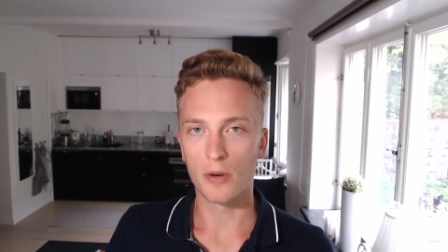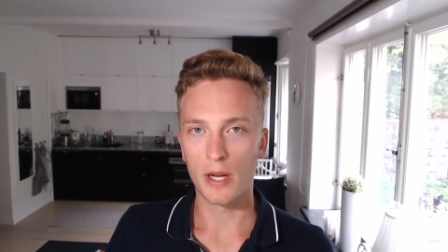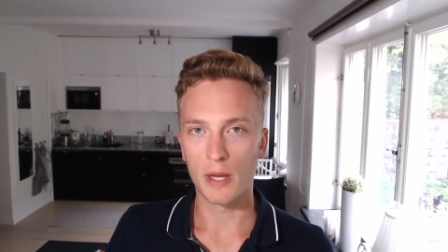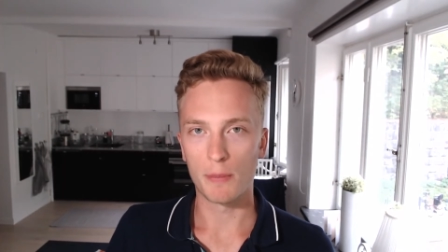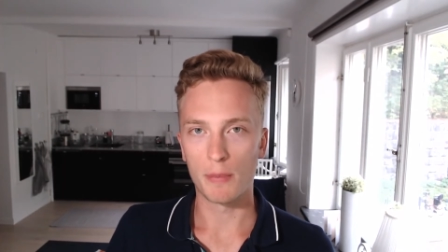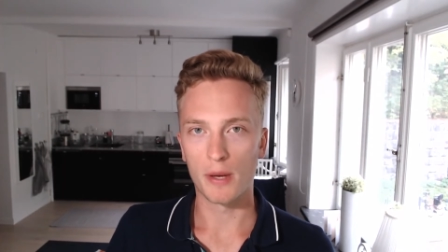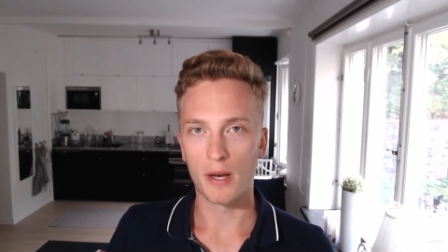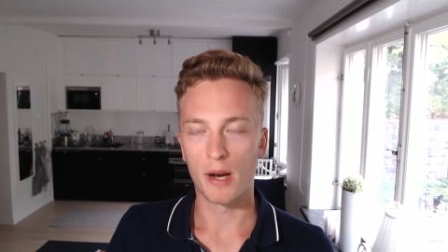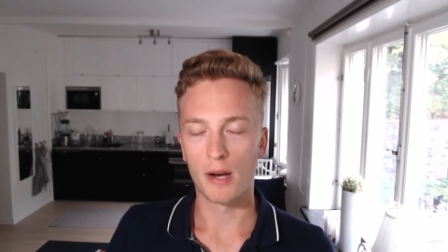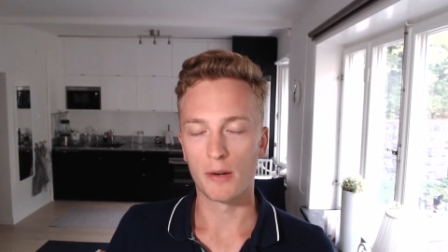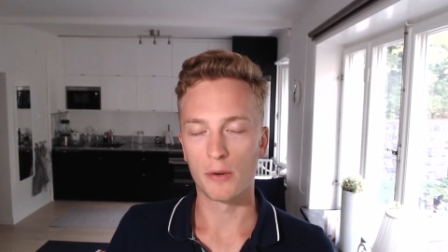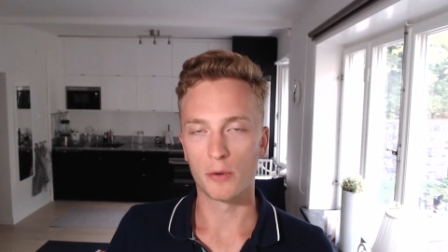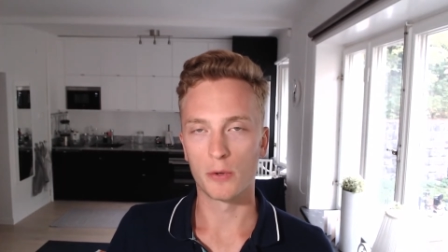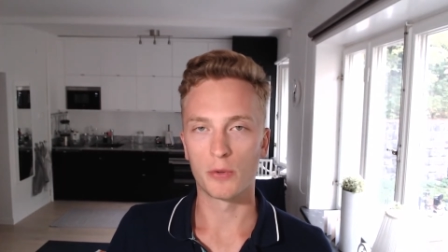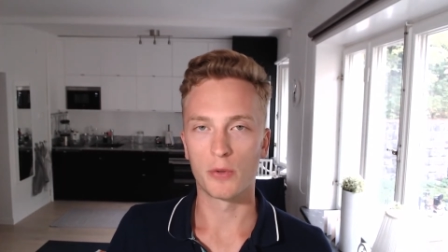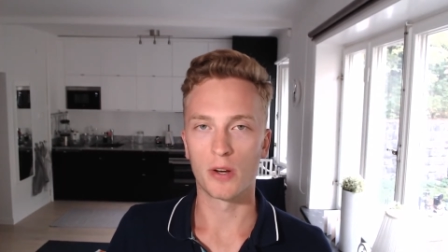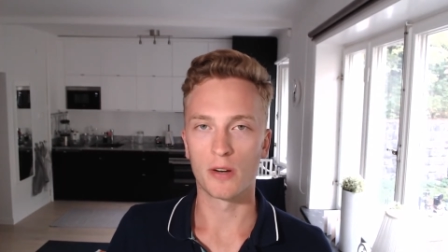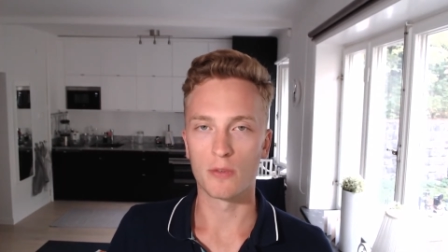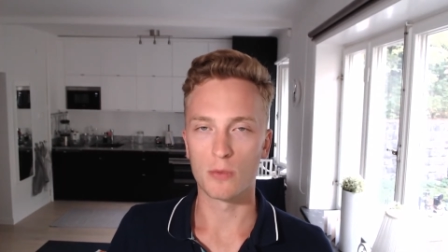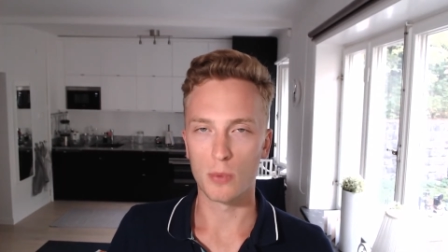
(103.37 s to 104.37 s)
API in order
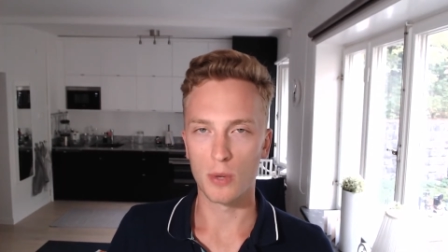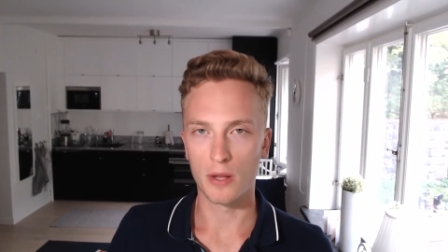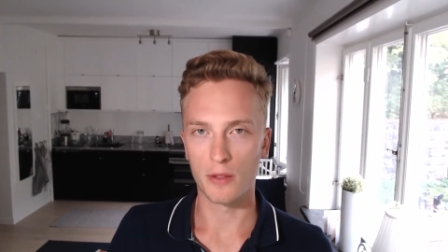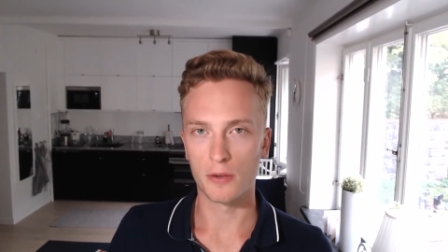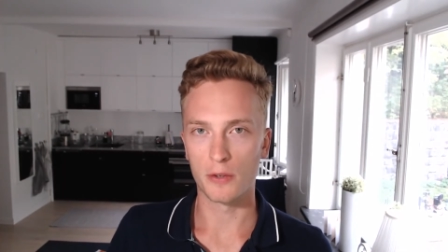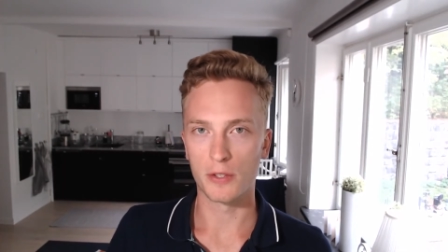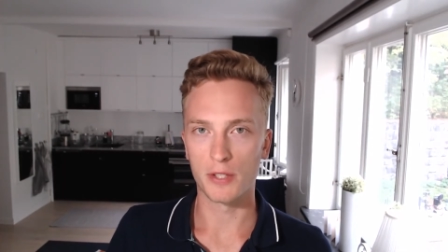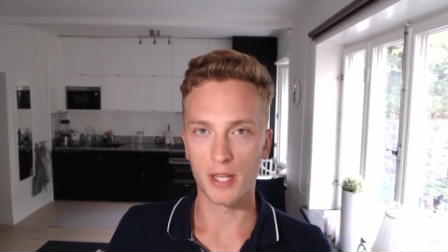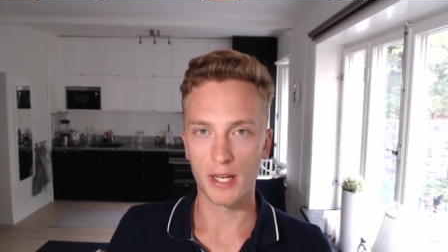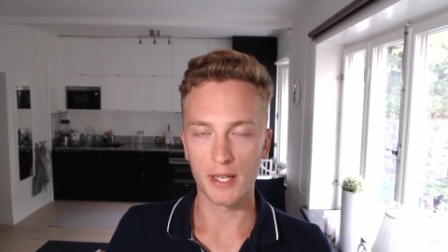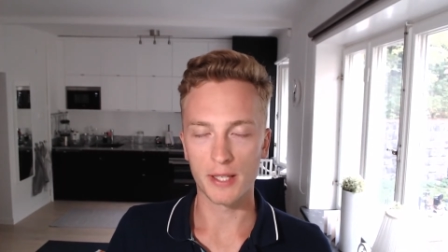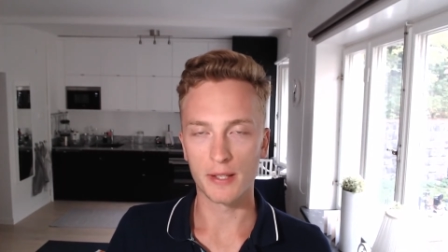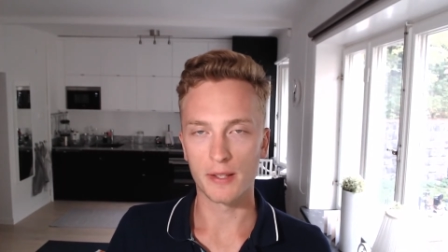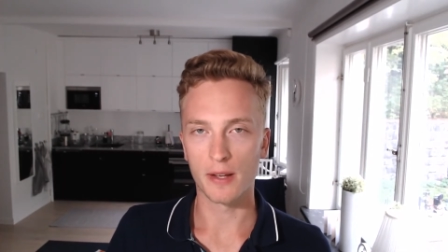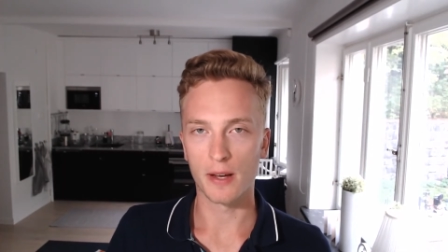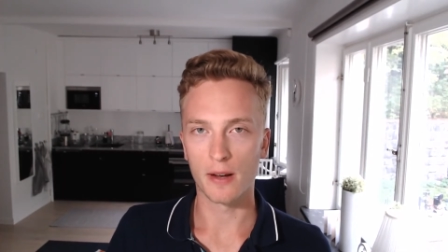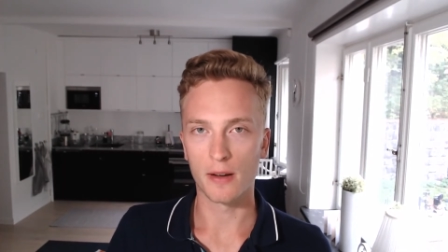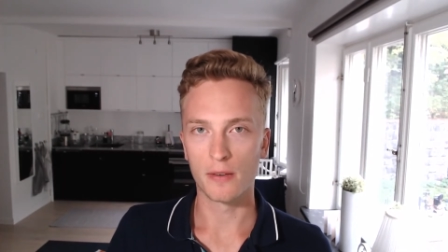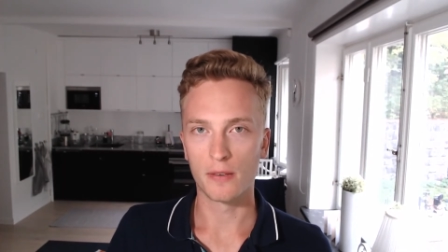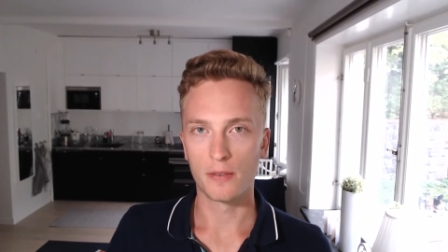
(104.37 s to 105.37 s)
to have weather
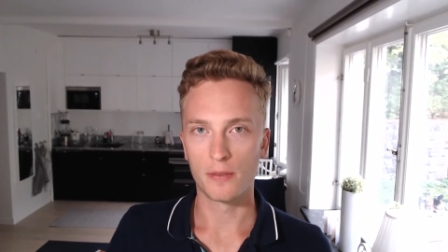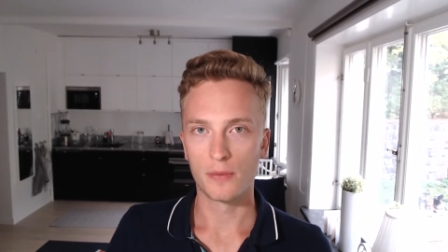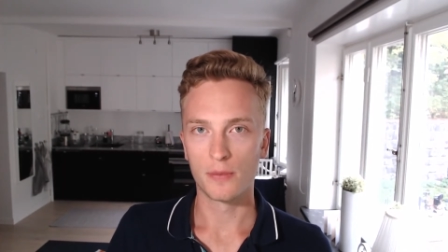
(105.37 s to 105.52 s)
data